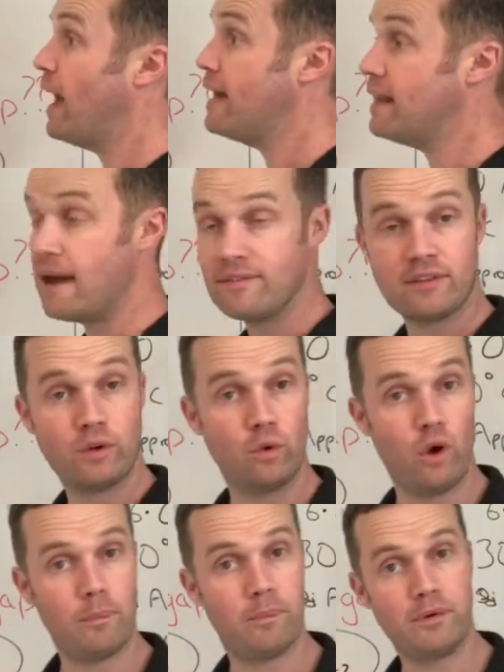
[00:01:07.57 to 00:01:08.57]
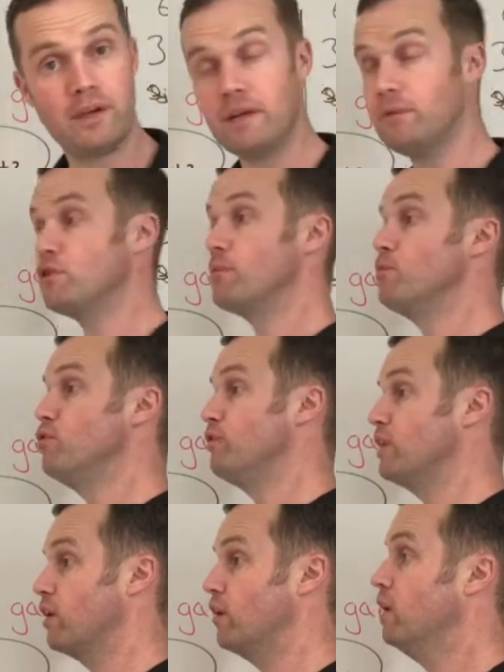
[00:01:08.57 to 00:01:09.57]
head has to go up, particularly when you're
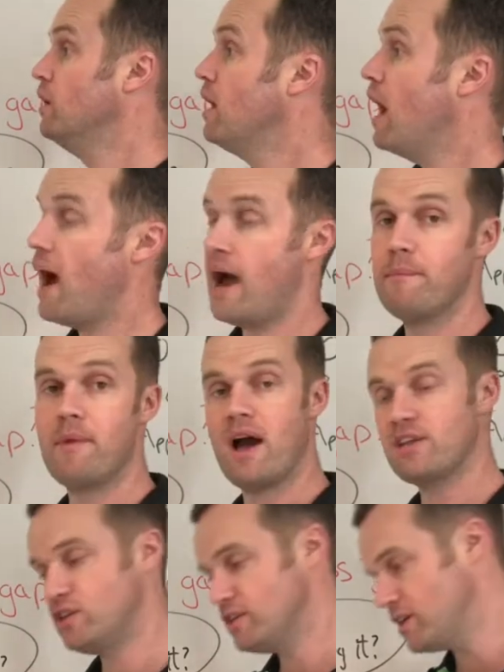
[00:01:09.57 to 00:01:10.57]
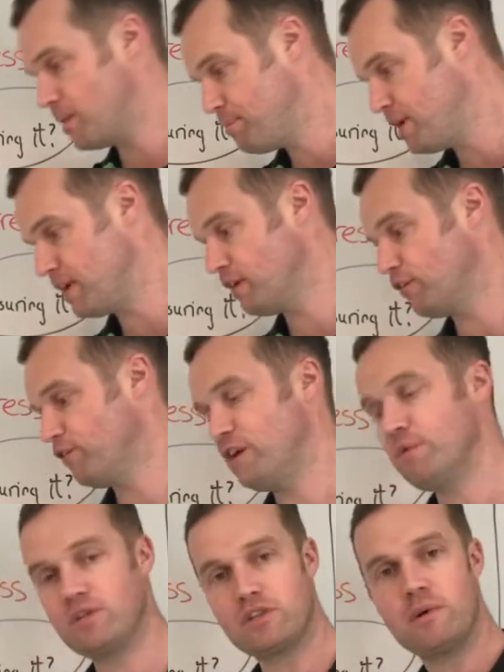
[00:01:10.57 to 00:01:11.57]
moving her, and she's not picking her
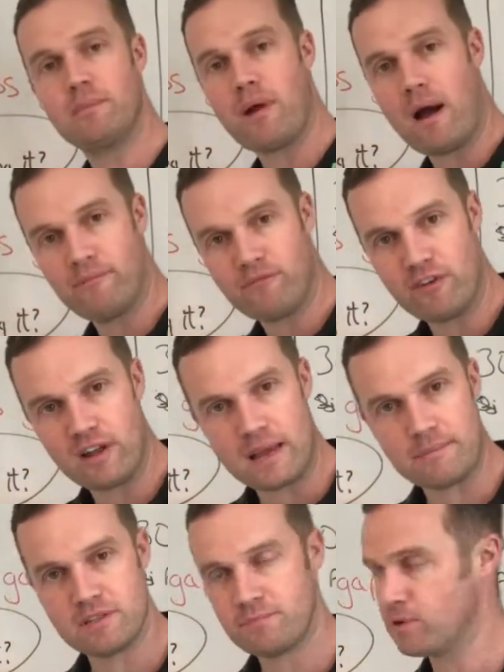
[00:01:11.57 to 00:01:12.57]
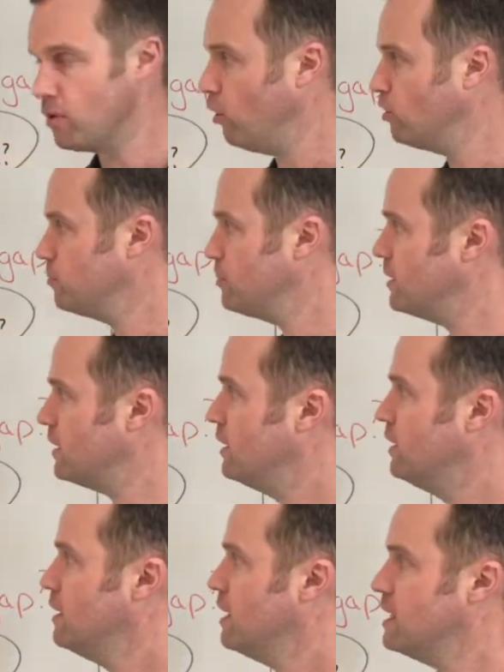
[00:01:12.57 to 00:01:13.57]
feet, which can be a problem for lameness, but
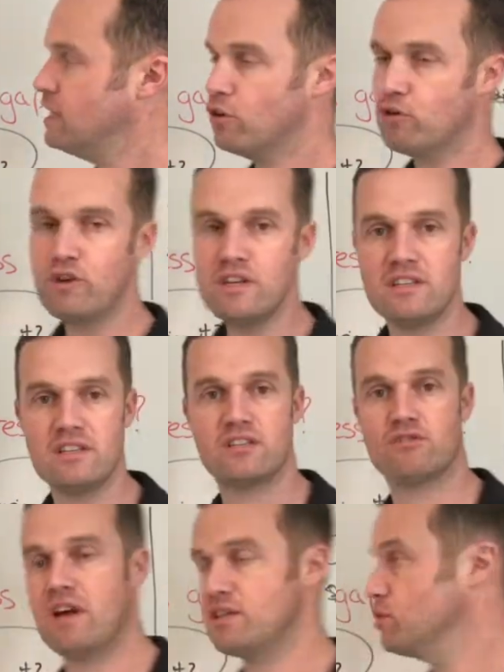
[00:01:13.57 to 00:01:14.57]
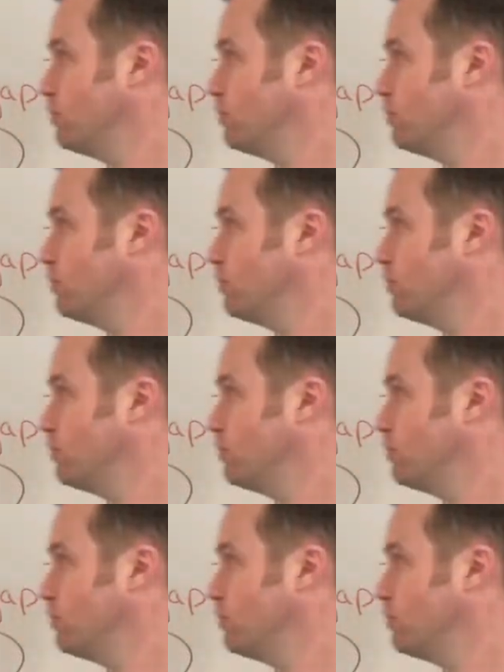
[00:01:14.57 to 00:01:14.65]
ultimately it increases stress